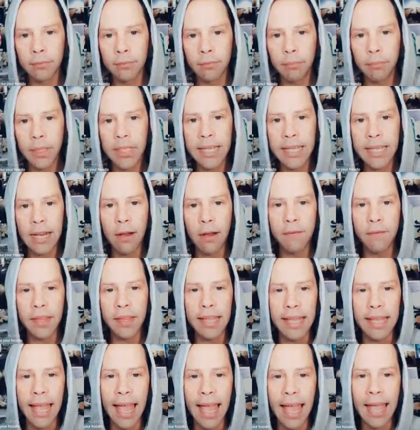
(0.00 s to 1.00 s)
But you said of the
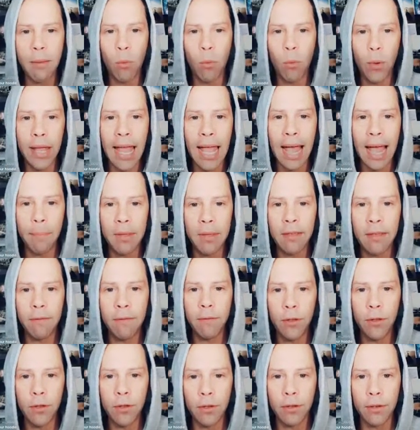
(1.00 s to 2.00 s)
game, We Happy
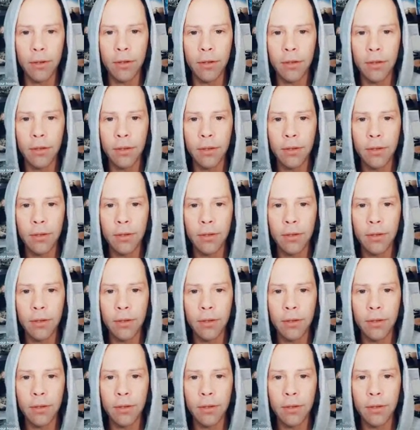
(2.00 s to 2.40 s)
Few.